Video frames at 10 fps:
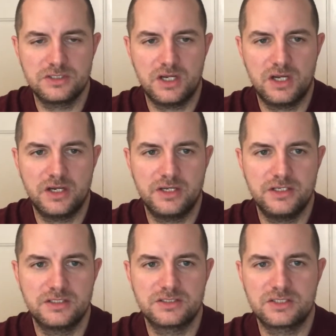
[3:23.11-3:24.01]

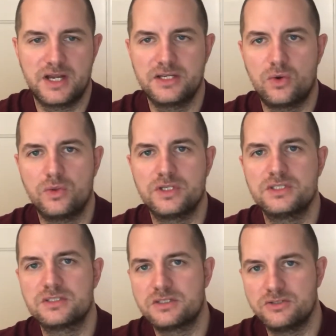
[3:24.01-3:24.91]
I signed all the
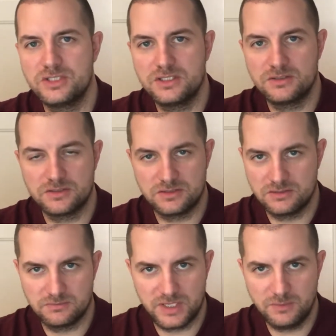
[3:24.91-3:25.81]
necessary
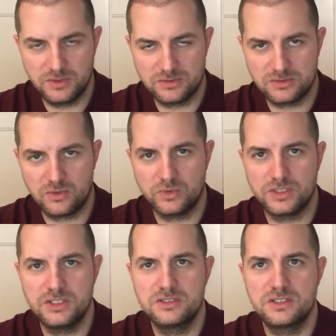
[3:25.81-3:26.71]
papers, all the
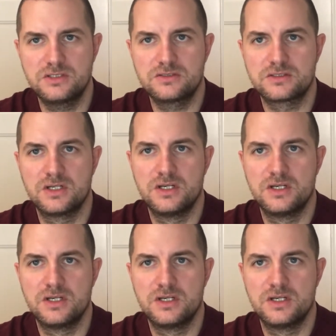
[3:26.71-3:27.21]
details,